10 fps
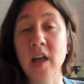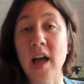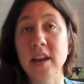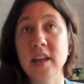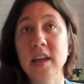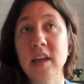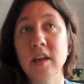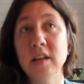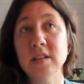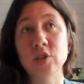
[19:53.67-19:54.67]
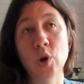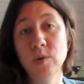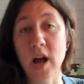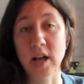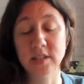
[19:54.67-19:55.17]
and he's no
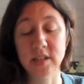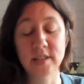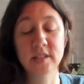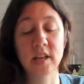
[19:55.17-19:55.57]
nonsense.